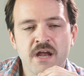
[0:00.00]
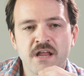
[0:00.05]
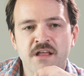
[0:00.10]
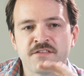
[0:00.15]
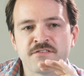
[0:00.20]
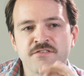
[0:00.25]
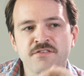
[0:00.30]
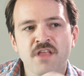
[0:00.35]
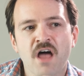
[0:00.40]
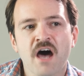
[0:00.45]

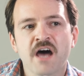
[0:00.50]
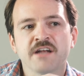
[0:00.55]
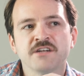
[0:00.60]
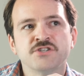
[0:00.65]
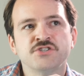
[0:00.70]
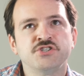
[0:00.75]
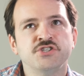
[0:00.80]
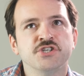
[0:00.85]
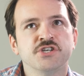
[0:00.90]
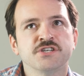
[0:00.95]
It's not
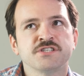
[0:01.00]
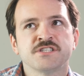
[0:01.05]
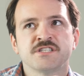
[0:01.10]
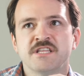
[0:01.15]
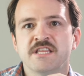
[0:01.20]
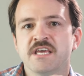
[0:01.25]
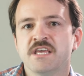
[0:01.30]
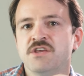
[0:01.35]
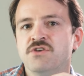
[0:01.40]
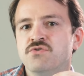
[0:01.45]
just
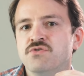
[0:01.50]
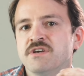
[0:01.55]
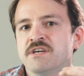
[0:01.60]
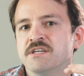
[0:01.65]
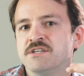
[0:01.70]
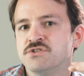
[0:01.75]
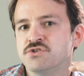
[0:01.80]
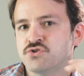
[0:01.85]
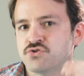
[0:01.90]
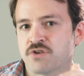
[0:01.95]
that you
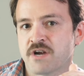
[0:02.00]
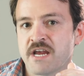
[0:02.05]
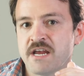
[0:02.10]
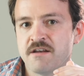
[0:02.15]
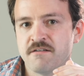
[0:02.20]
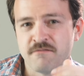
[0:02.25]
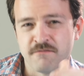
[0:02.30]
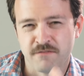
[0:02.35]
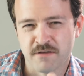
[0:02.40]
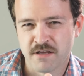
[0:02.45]
can
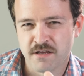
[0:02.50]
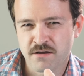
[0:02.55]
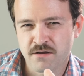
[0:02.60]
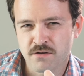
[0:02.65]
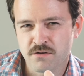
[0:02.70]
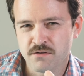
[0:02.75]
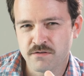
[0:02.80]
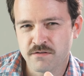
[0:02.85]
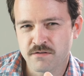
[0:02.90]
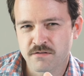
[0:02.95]
drain
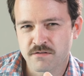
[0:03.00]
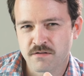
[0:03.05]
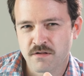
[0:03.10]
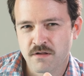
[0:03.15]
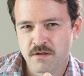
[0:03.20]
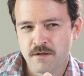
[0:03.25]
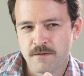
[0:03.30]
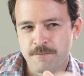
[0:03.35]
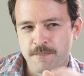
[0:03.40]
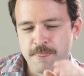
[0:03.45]
vehicles,
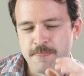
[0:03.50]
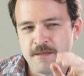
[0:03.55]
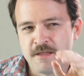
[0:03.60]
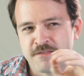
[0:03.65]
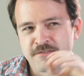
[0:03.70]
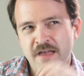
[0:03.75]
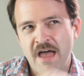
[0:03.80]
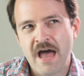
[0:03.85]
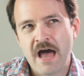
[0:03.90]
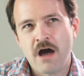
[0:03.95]

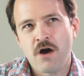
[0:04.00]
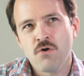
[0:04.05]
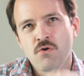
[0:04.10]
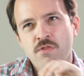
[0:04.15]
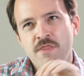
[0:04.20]
it's how